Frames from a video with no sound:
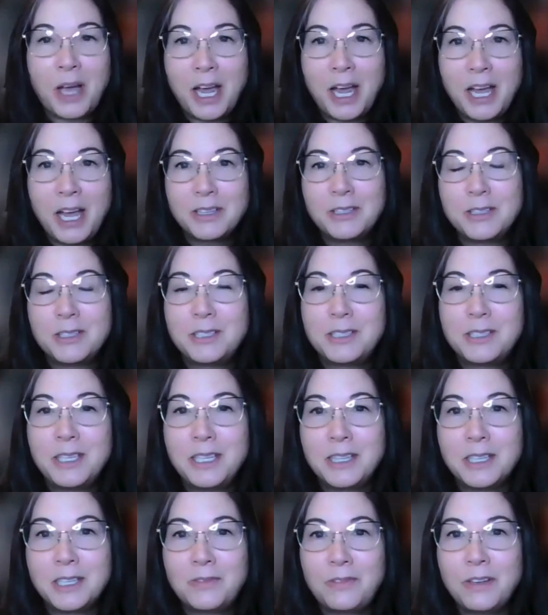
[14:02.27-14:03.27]
the island are
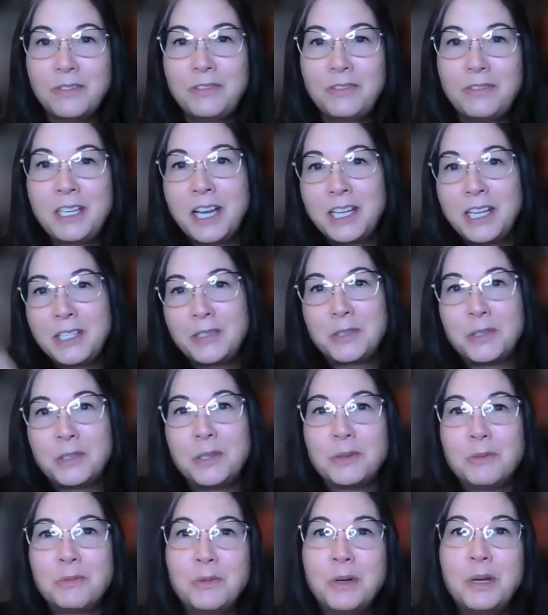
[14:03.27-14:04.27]
seeing this
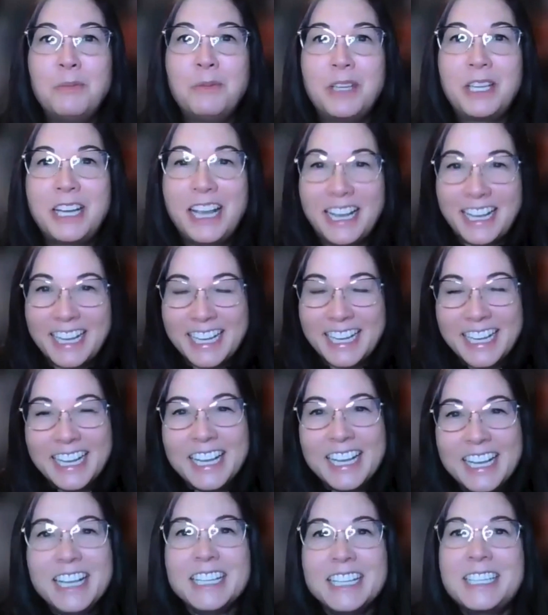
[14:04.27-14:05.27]
59-year-old woman
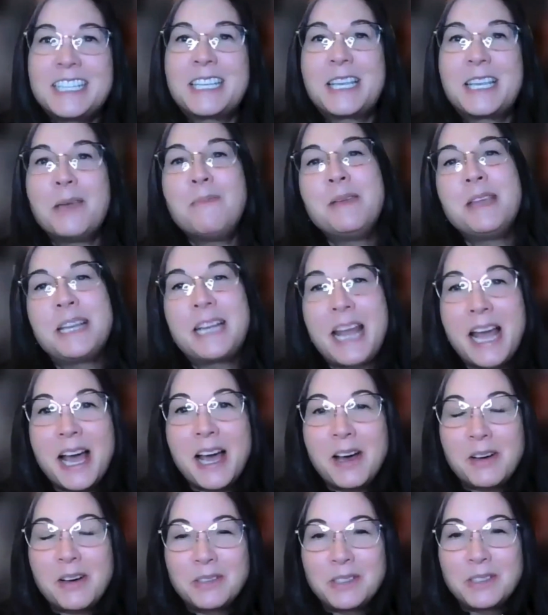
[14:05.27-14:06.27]
skipping
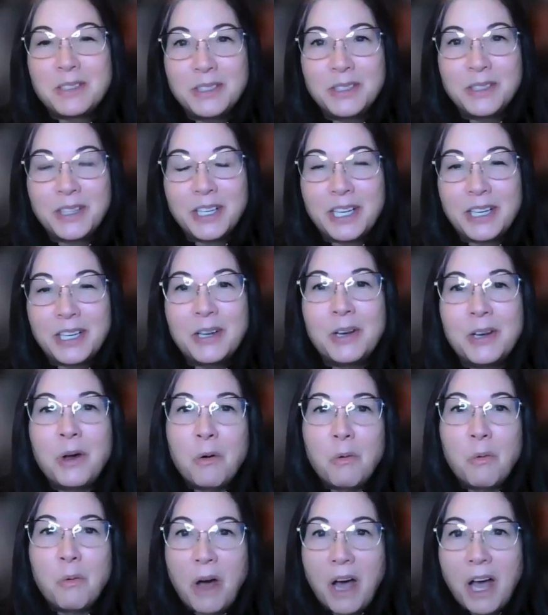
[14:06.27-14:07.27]
down to the
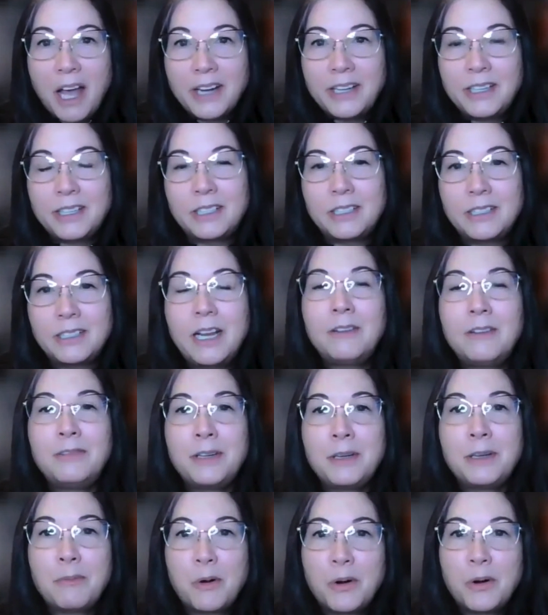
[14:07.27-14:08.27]
water
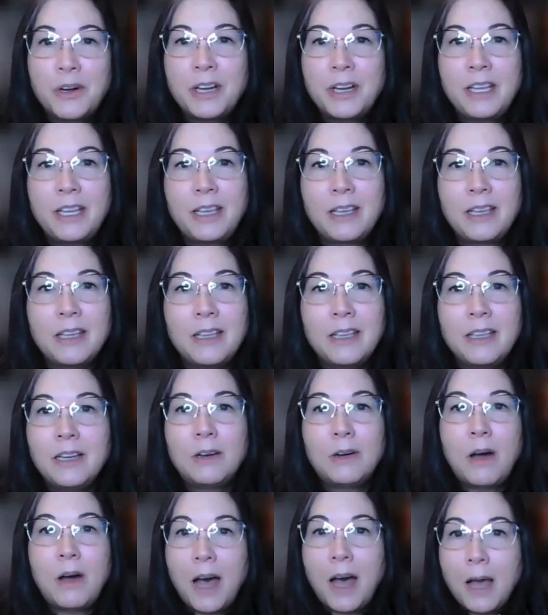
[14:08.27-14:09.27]
every morning,
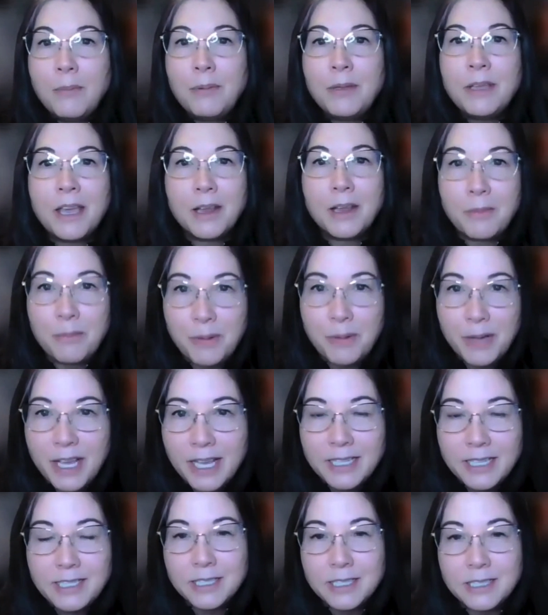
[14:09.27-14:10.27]
hopping out of
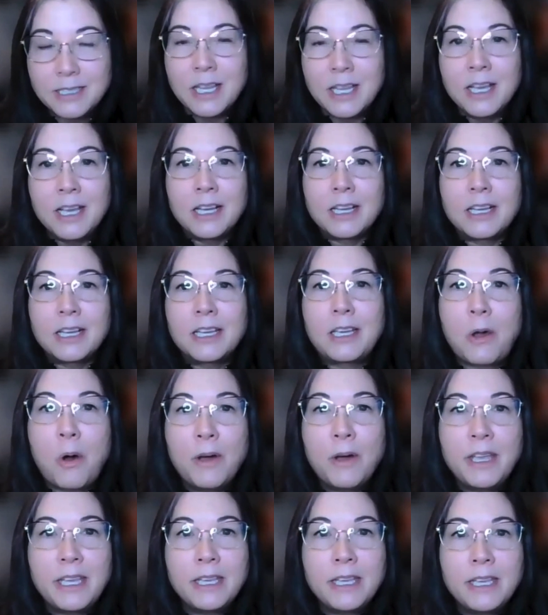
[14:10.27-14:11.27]
bed, just
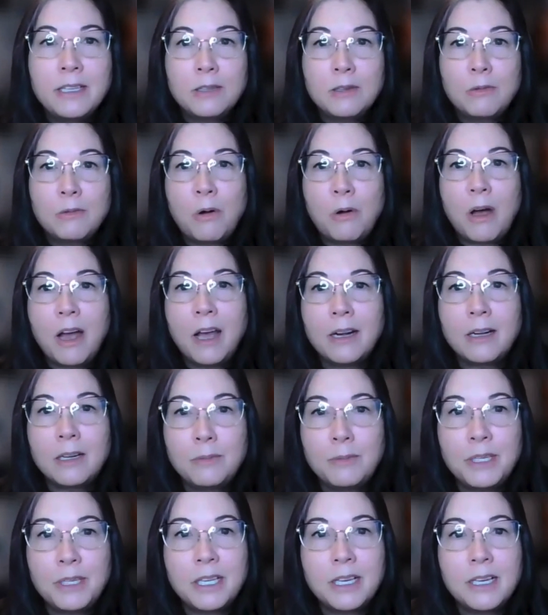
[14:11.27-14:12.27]
going into the
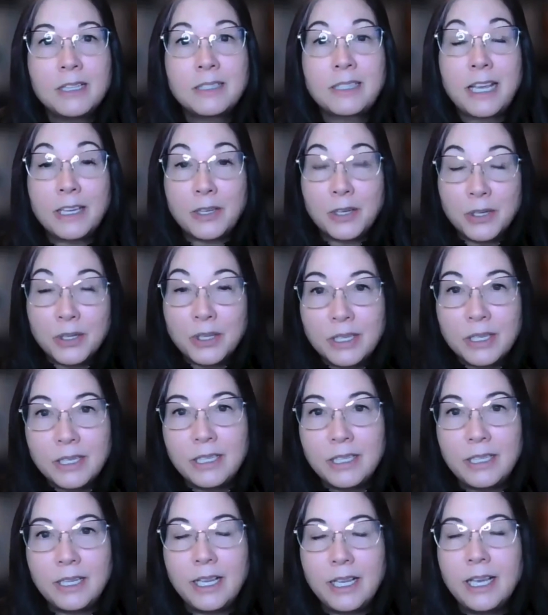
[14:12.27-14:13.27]
water because I
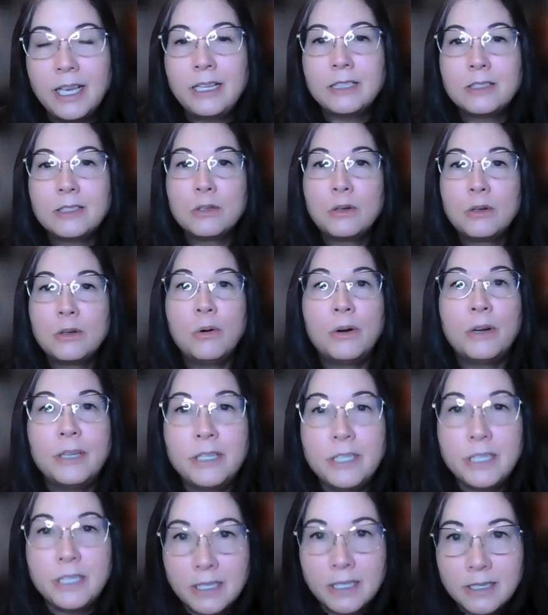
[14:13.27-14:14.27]
could, and it's
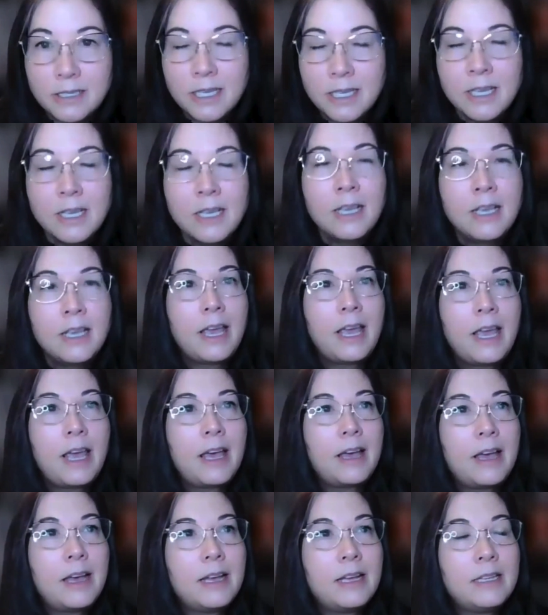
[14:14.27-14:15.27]
gorgeous.
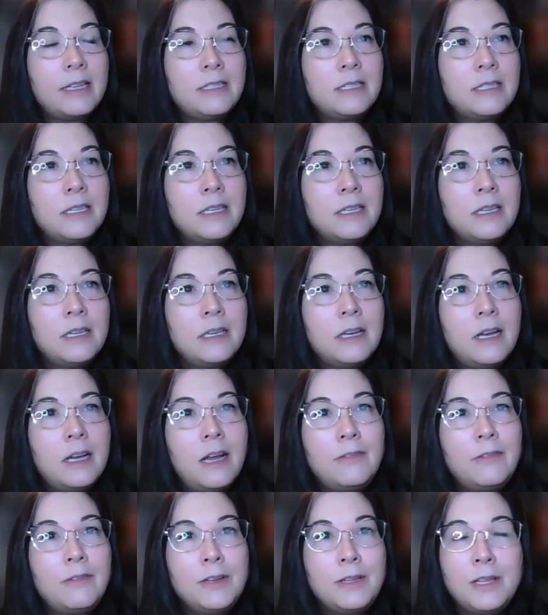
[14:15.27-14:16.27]
And
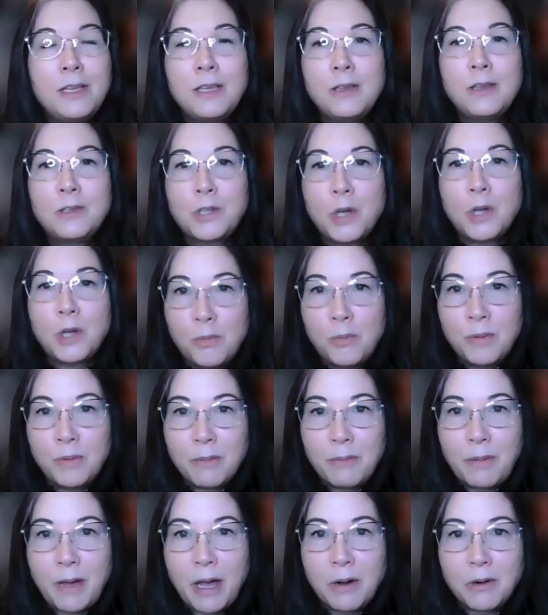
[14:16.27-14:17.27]
everything you told me
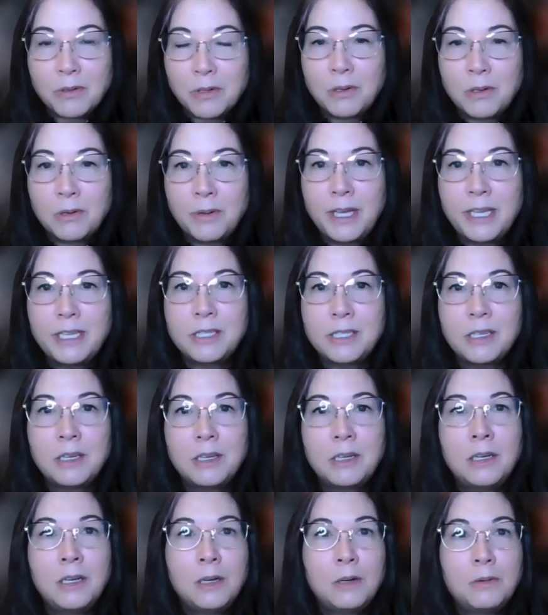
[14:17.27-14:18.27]
about
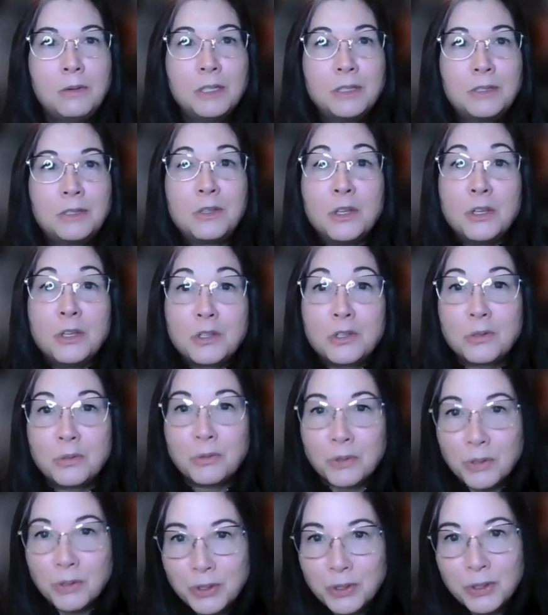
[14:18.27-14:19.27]
Croatia was
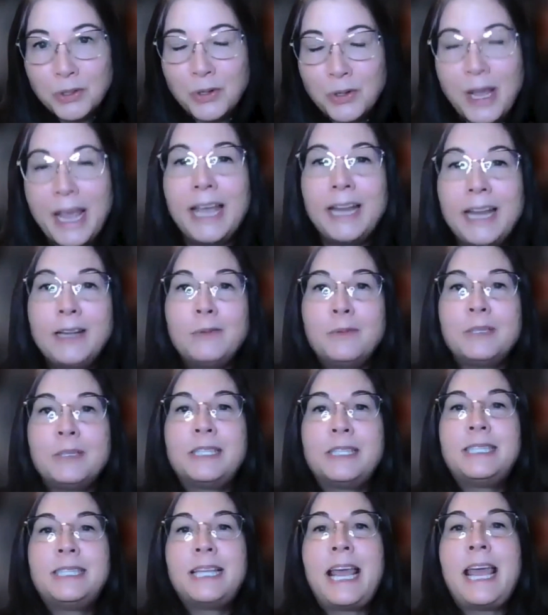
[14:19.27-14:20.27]
true, and it was
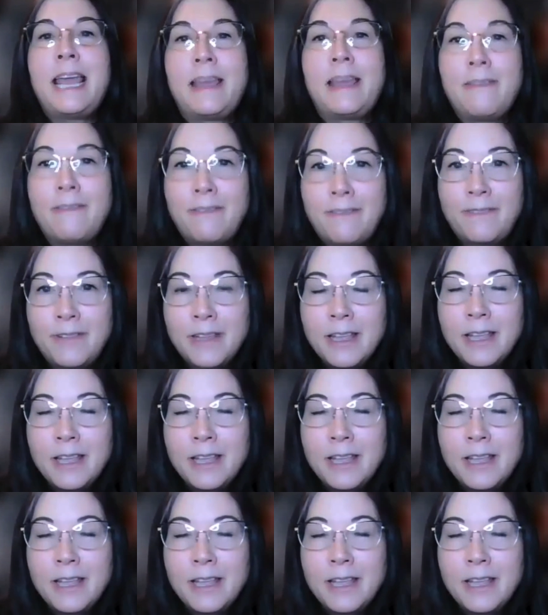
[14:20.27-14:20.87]
safe.